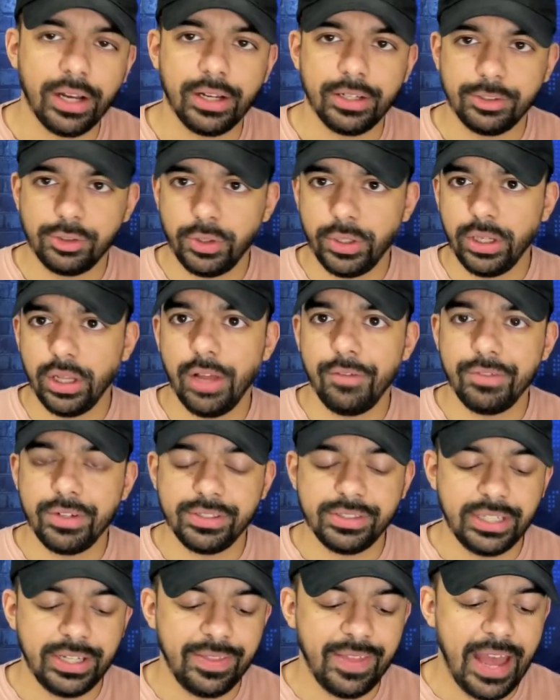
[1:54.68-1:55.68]
So you love to
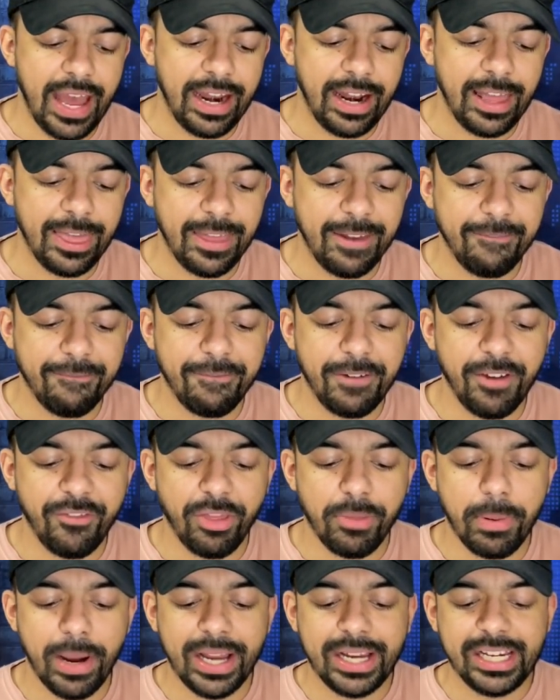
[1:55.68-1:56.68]
see that. And then
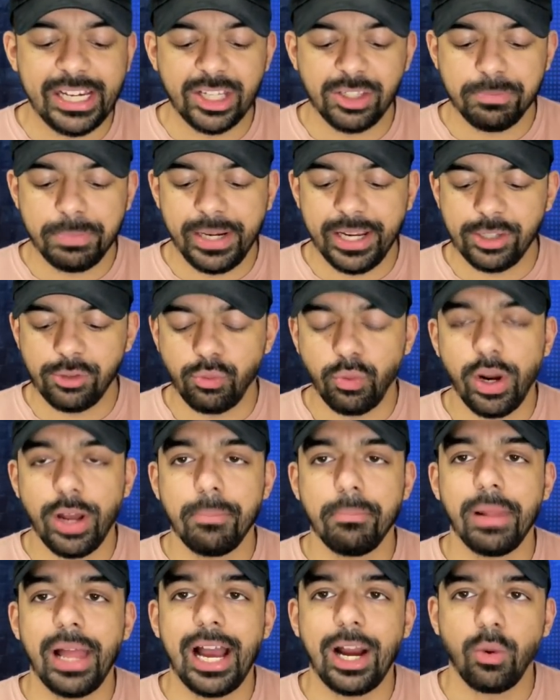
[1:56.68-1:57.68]
5th by ESPN's
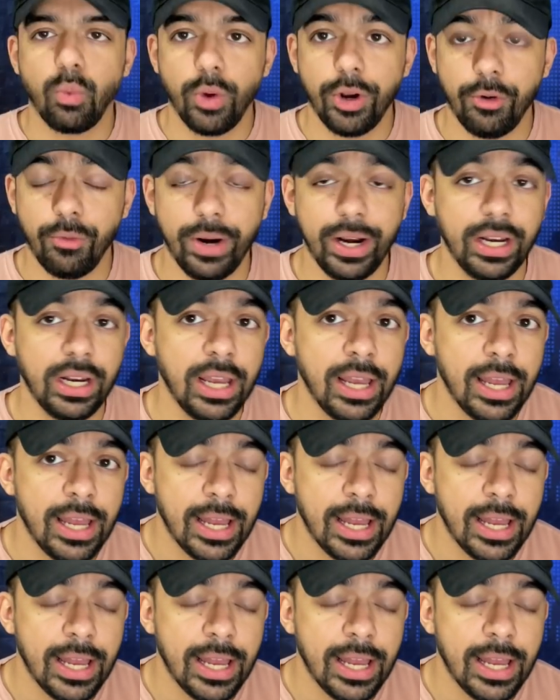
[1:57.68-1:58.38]
run block win rate.